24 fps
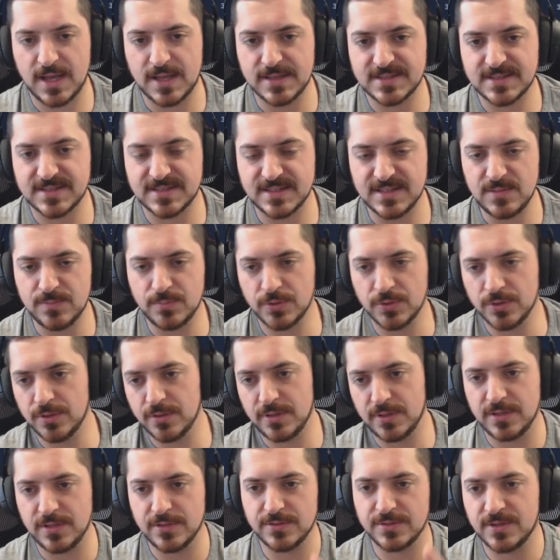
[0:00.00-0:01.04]
Sleeper.
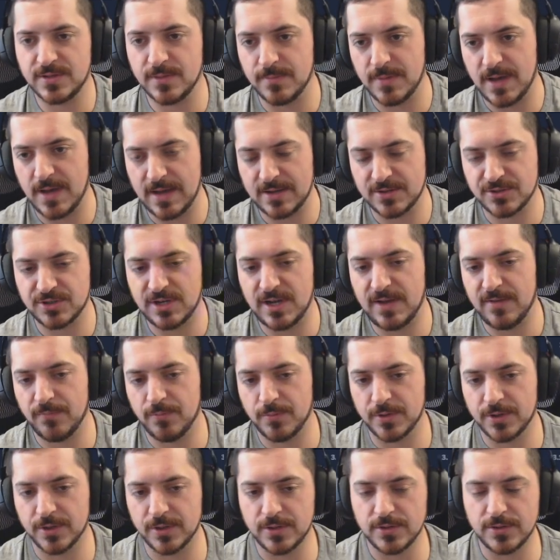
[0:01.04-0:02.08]
Here's the mock draft
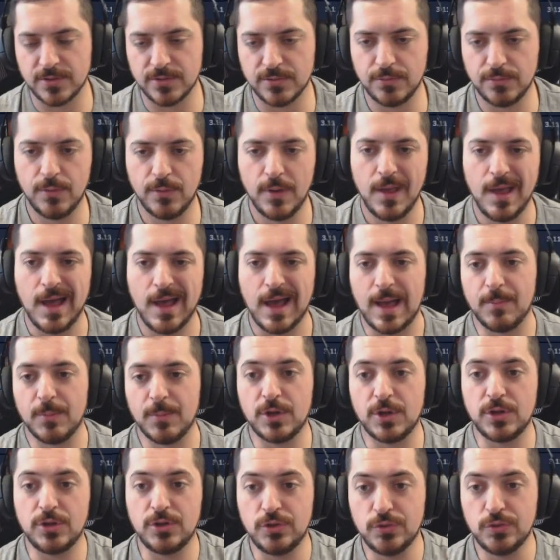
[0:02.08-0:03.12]
we're going to do. I'm
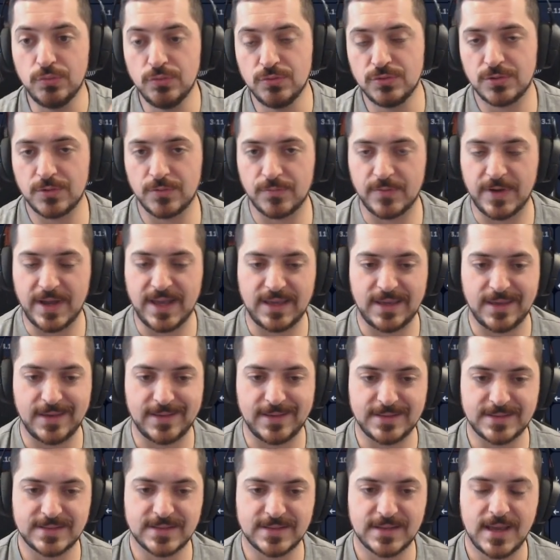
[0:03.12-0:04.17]
going to use the
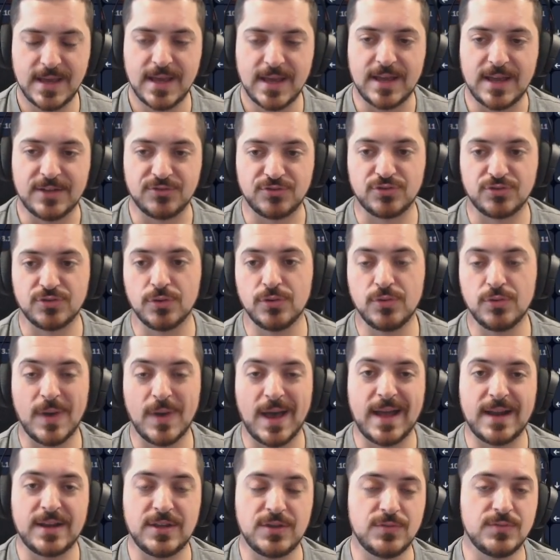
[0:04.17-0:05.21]
rankings and show you
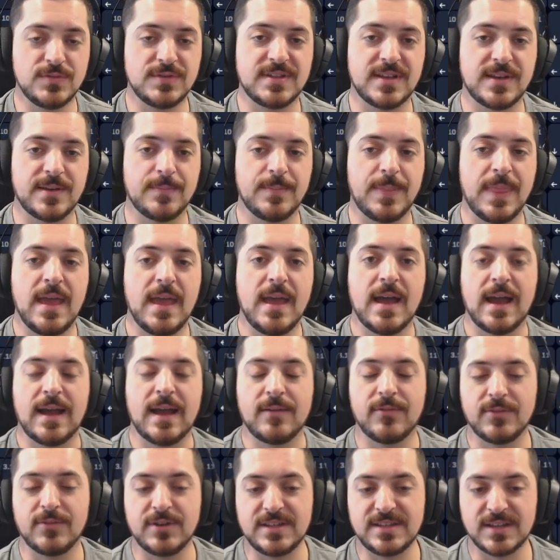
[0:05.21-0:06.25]
how to use them.
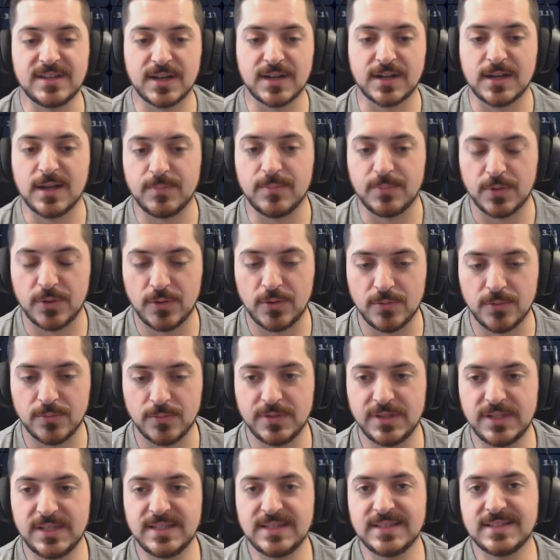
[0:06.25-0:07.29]
I've already done a couple home
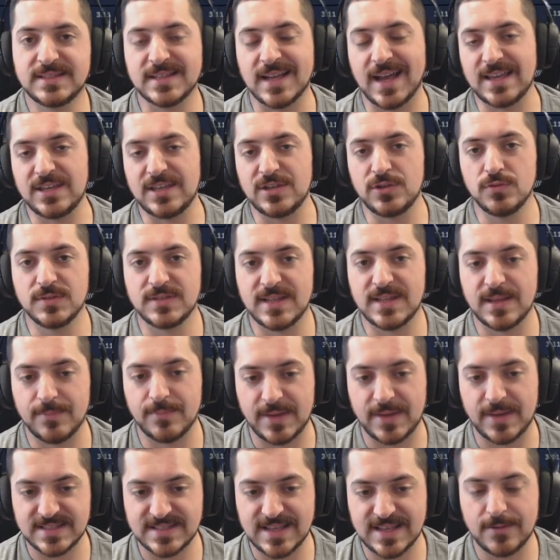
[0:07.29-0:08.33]
leagues. I use them
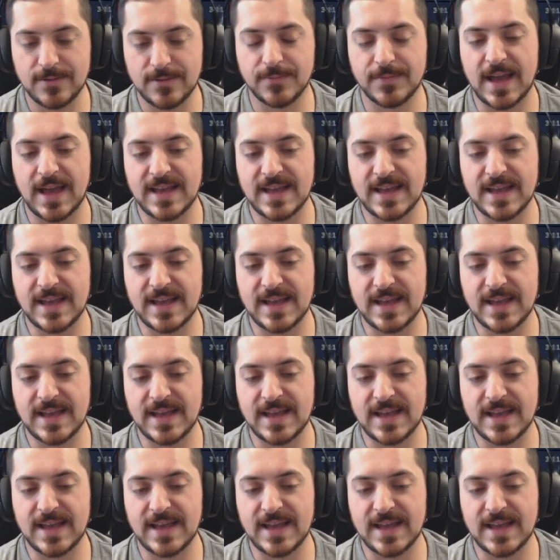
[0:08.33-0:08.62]
myself.